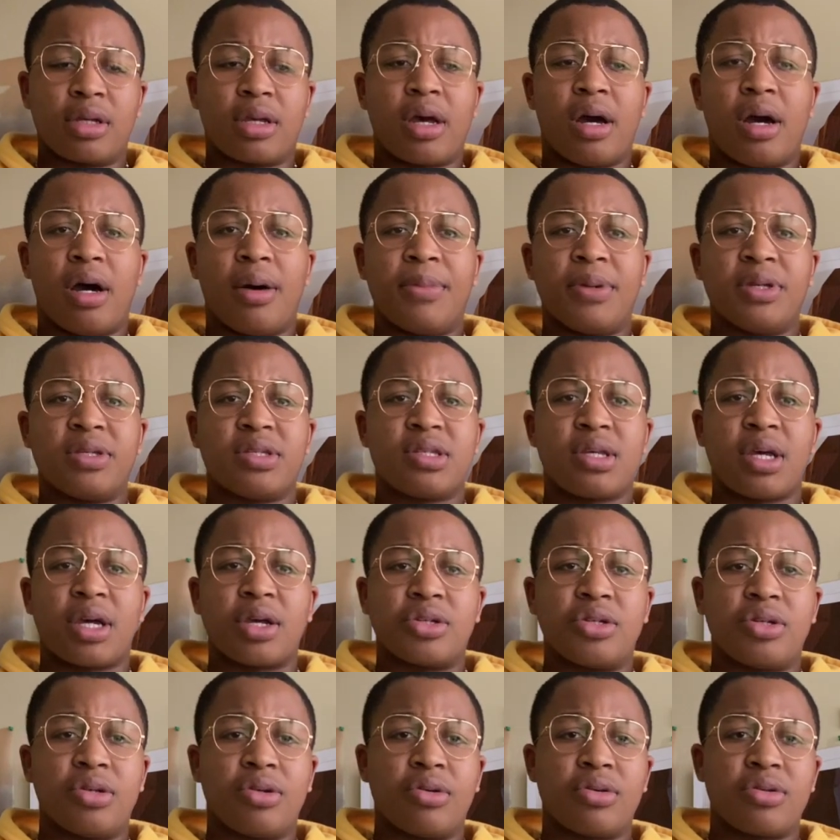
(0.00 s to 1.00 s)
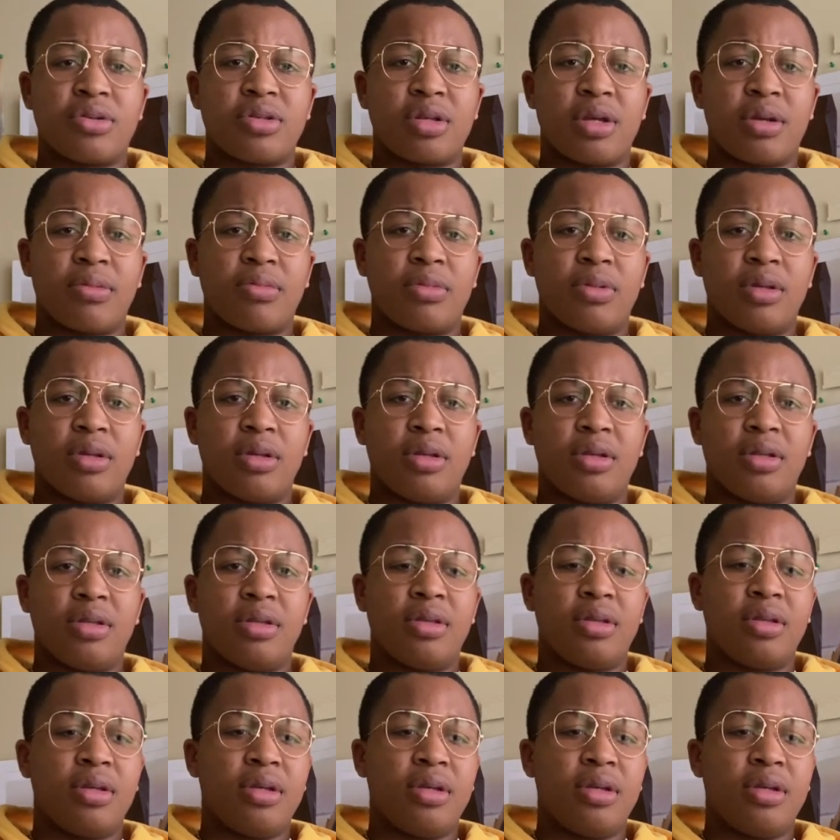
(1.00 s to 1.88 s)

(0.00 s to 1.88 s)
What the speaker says: comment section or something.